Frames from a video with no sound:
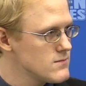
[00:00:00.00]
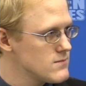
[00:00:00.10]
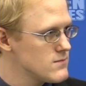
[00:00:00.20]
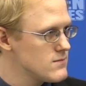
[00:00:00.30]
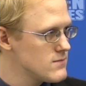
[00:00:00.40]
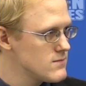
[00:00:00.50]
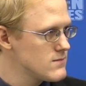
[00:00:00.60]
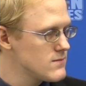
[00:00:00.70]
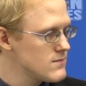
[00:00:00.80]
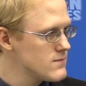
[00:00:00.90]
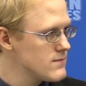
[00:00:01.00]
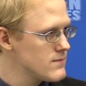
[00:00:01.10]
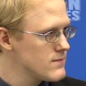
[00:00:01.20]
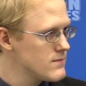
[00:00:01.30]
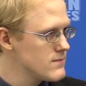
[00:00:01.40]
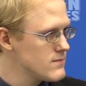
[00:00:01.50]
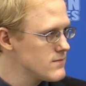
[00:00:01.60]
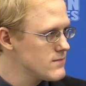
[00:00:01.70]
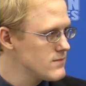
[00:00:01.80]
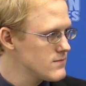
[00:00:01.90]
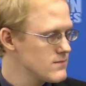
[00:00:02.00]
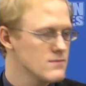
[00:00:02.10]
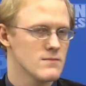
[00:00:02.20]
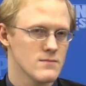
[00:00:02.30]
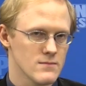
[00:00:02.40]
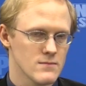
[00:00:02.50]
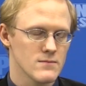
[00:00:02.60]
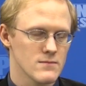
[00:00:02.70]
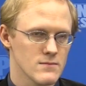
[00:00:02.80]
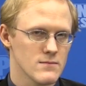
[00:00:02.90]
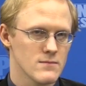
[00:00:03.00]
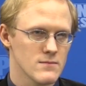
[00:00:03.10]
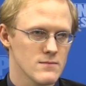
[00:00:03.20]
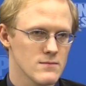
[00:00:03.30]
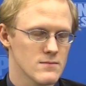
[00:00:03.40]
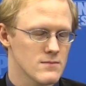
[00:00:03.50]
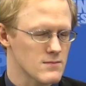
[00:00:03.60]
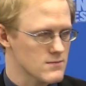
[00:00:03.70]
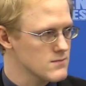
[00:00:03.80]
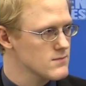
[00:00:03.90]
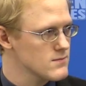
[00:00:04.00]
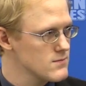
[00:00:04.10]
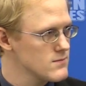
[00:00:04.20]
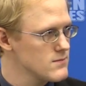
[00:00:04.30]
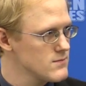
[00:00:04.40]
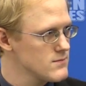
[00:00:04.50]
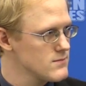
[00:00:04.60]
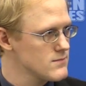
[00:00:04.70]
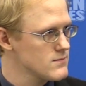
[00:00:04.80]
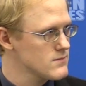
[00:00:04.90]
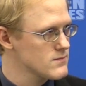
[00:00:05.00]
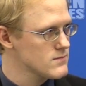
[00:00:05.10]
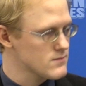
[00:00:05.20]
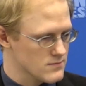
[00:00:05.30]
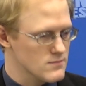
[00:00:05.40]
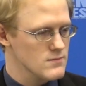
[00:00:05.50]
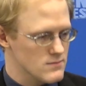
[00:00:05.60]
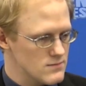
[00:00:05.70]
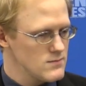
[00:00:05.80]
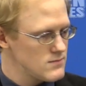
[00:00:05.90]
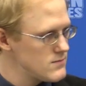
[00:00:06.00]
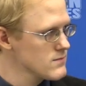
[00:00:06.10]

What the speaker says: (silent)